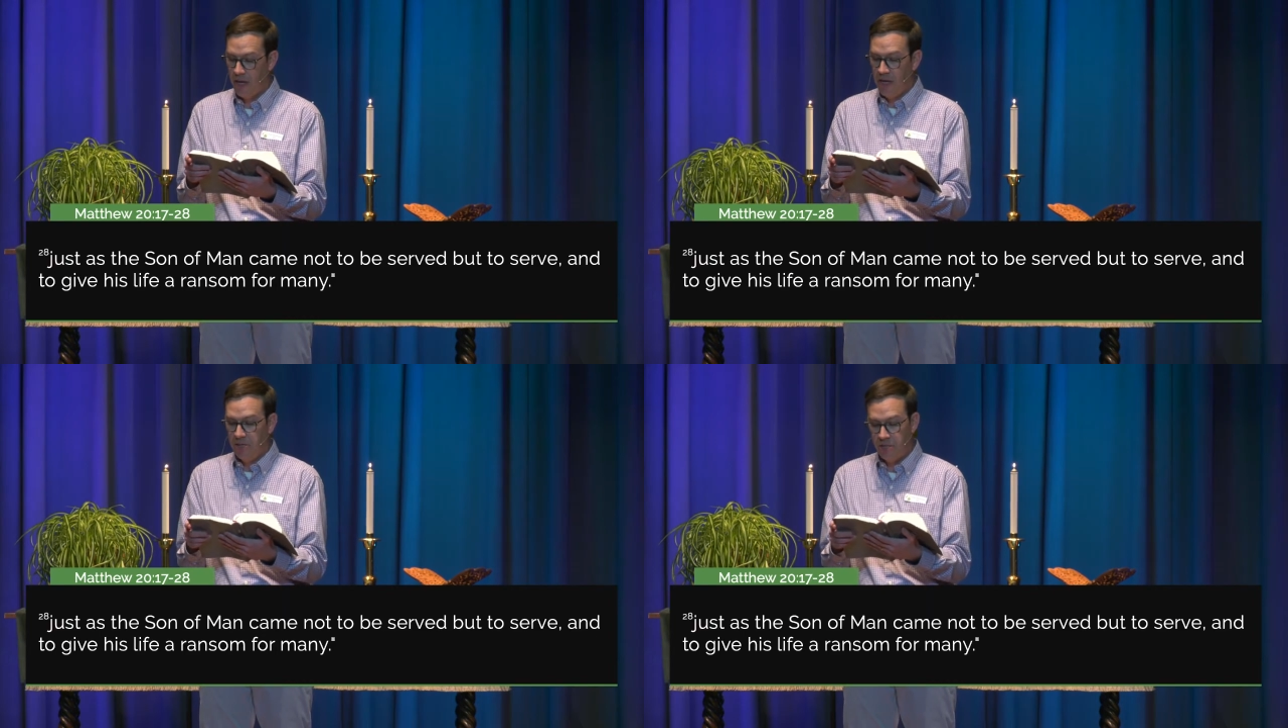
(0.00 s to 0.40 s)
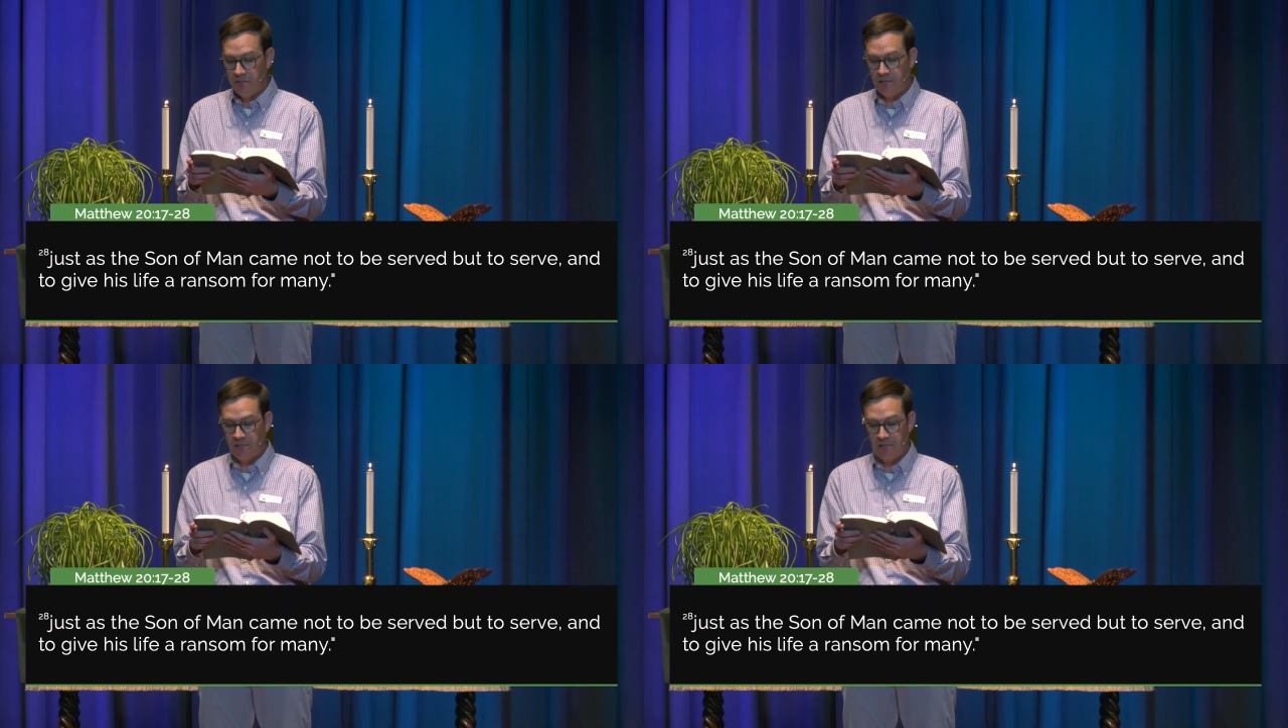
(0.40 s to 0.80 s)
just
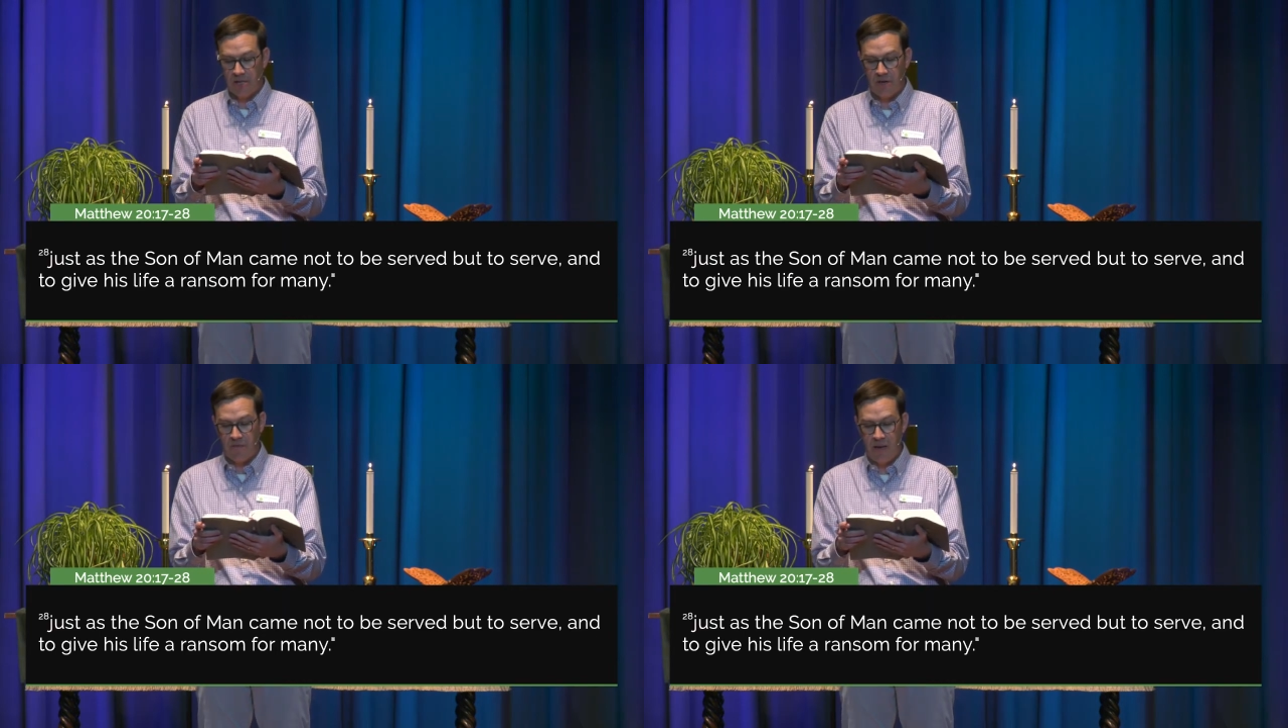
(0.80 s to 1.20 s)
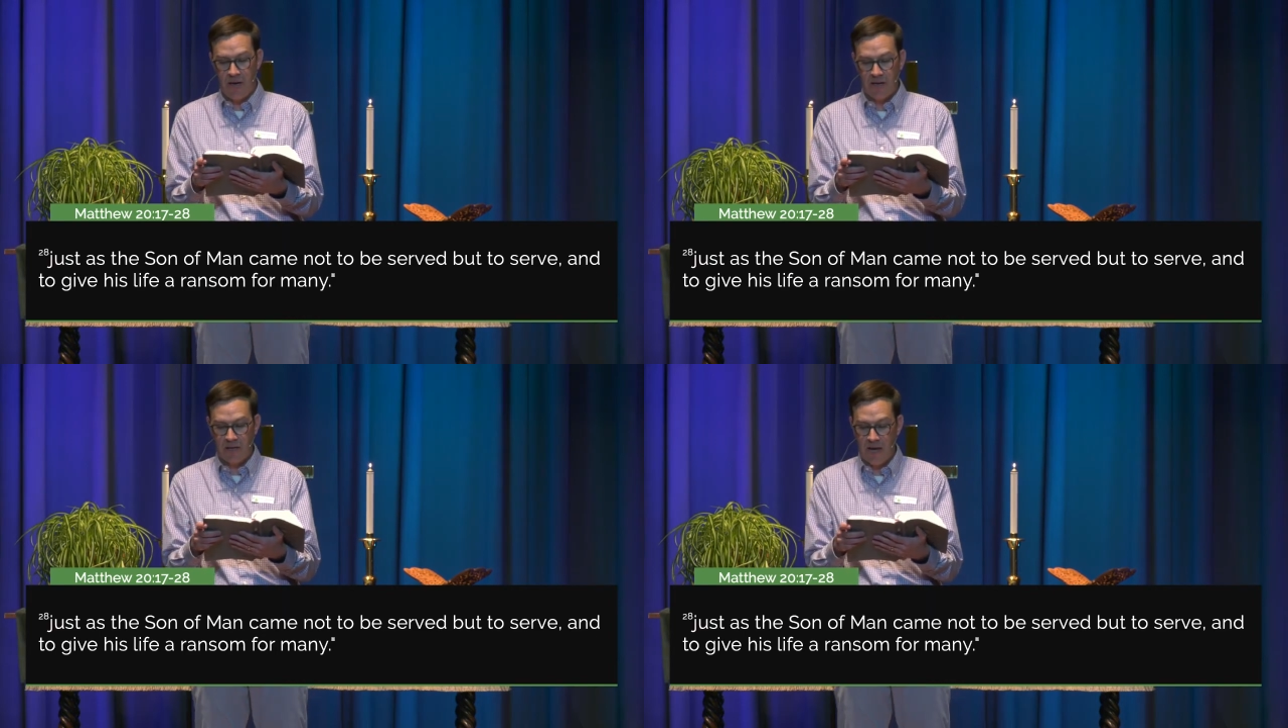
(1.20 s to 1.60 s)
as the Son of
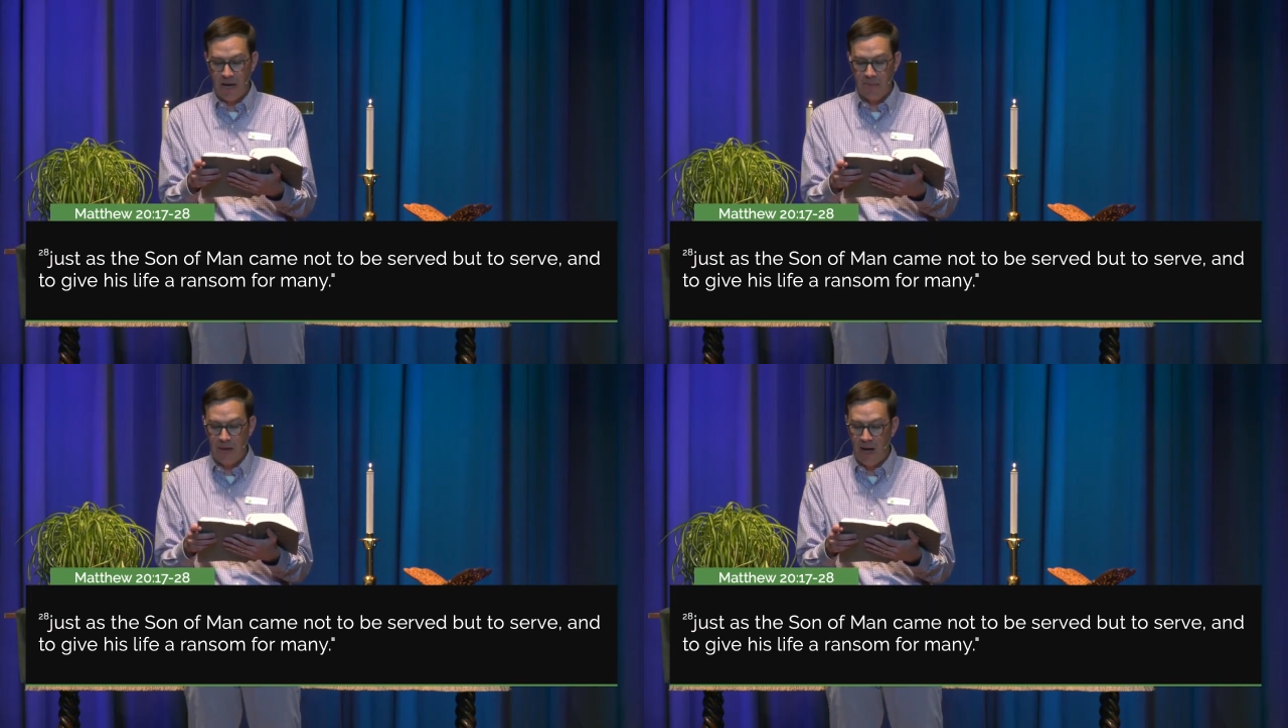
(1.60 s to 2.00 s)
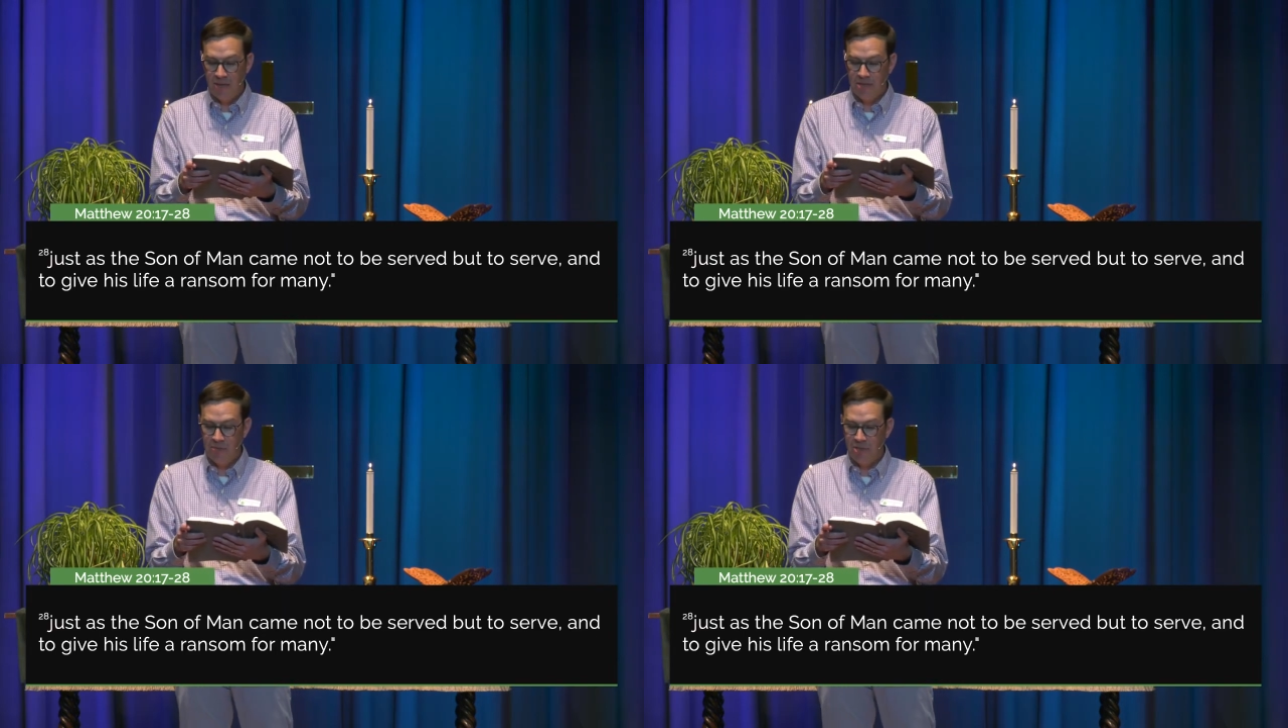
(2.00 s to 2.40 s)
Man came not
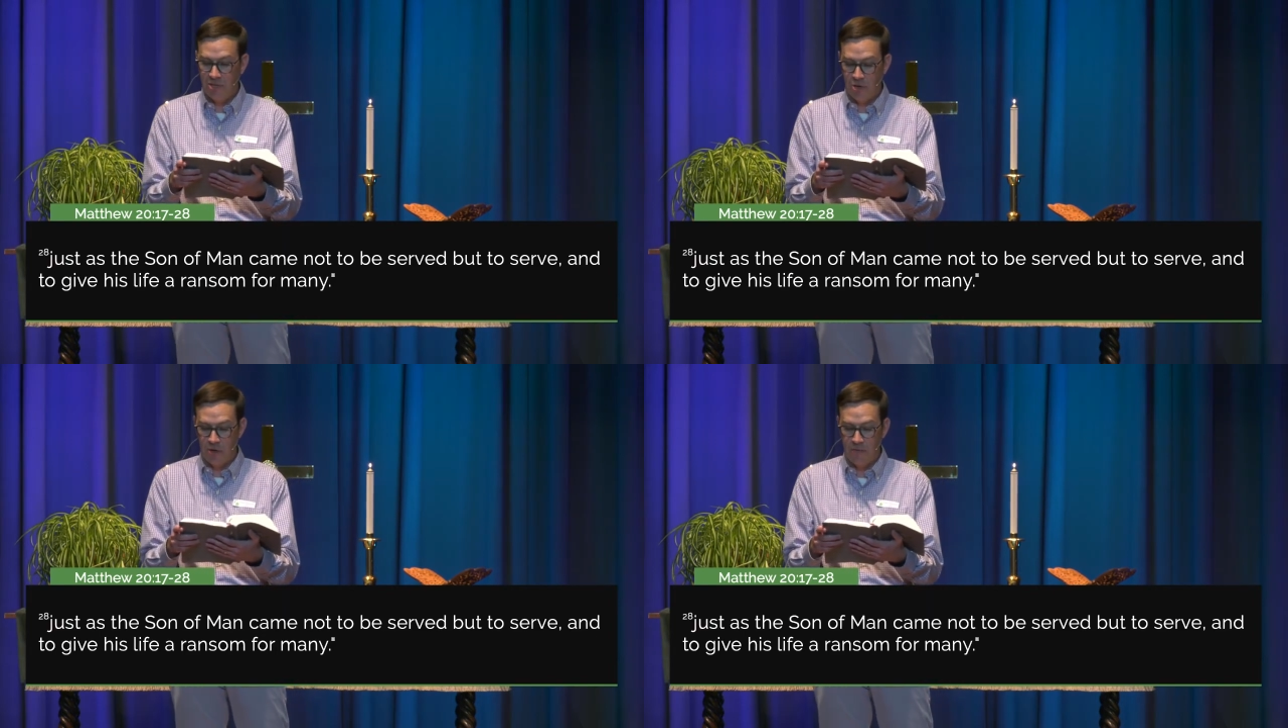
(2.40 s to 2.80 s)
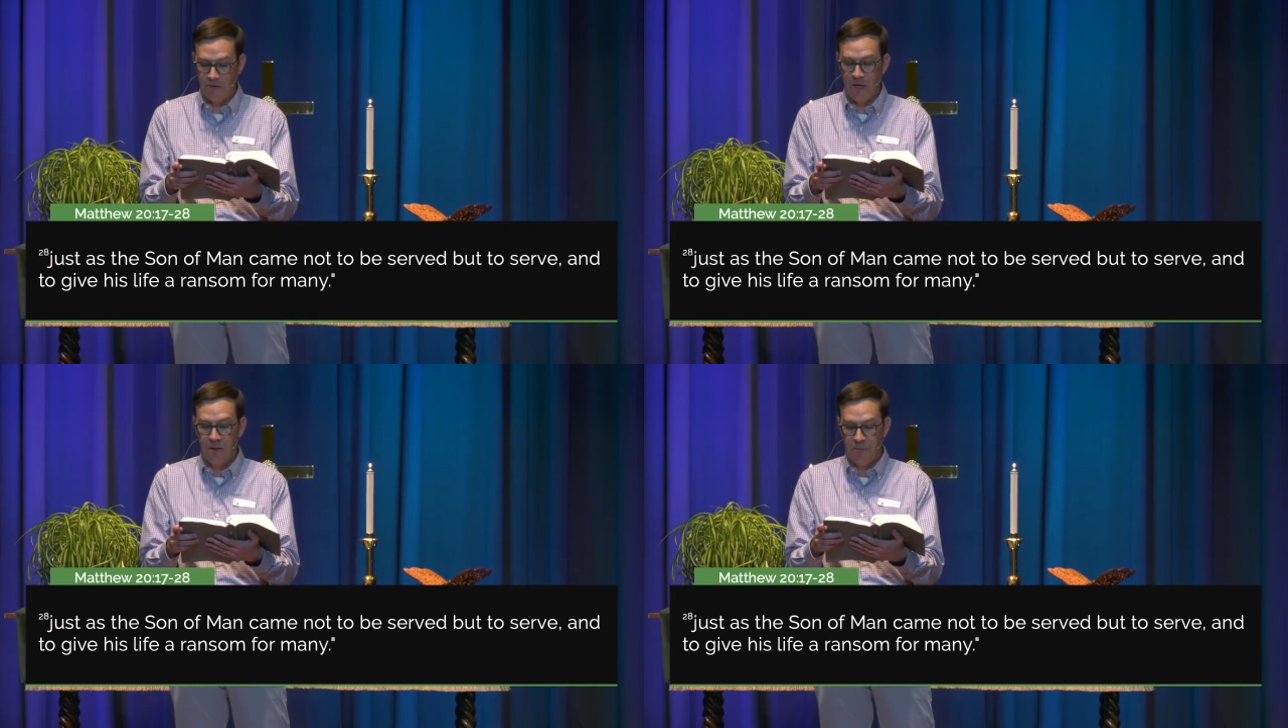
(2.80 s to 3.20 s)
to be served,
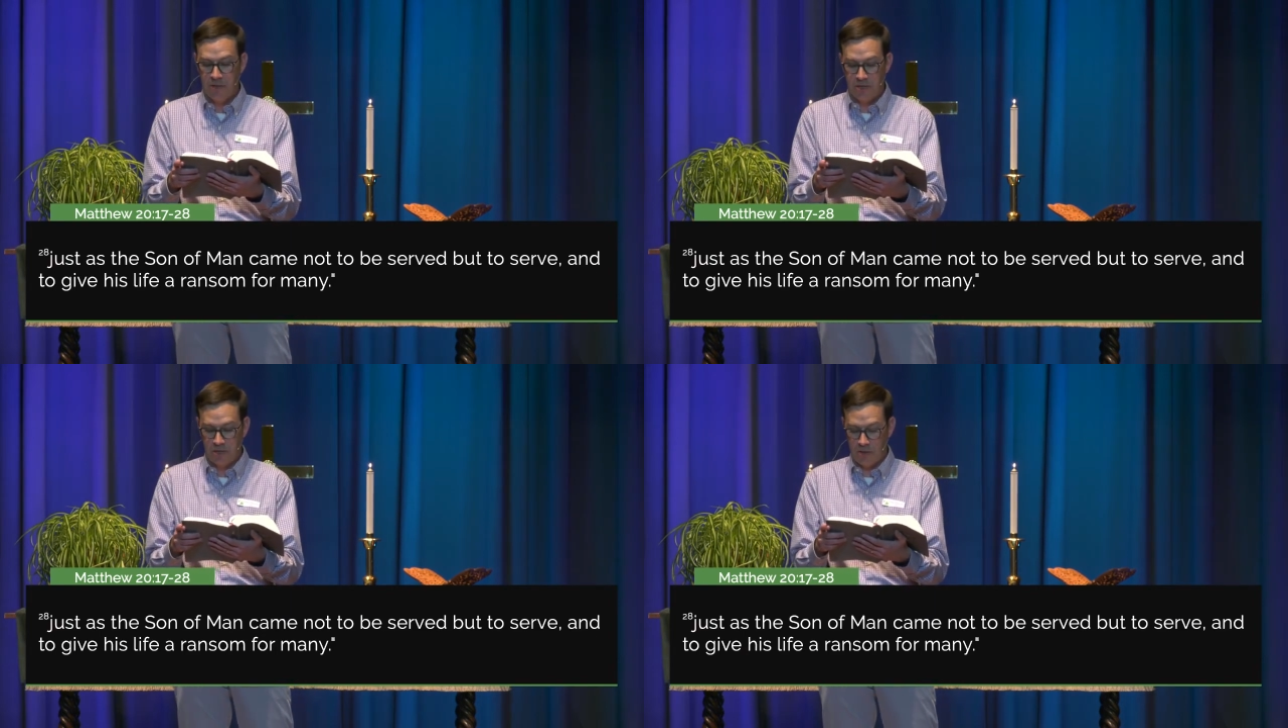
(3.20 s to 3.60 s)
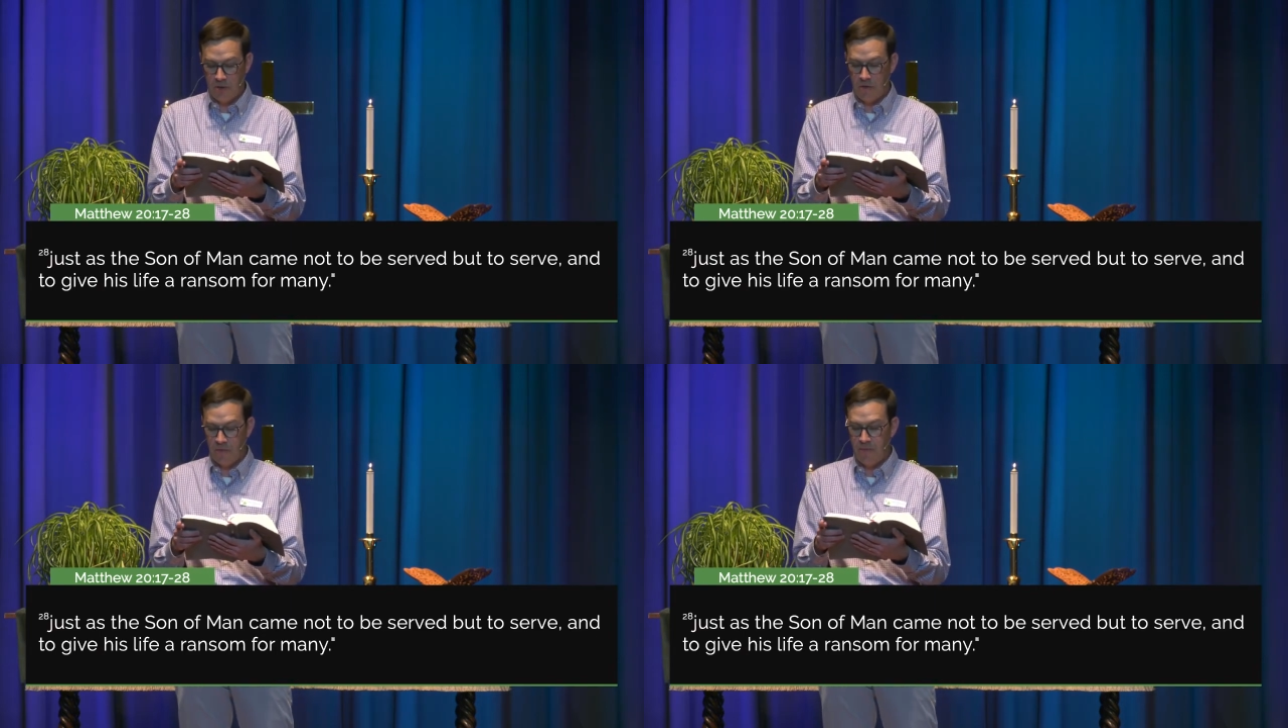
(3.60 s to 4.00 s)
but to
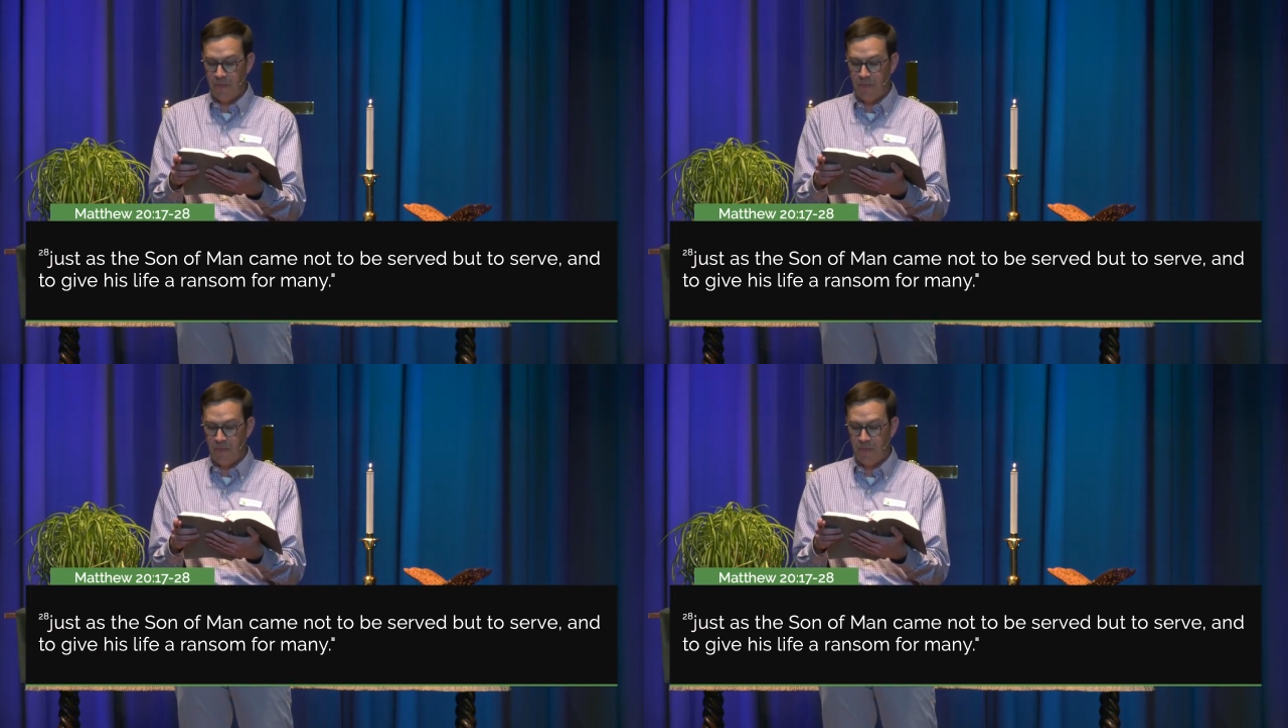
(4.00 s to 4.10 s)
serve,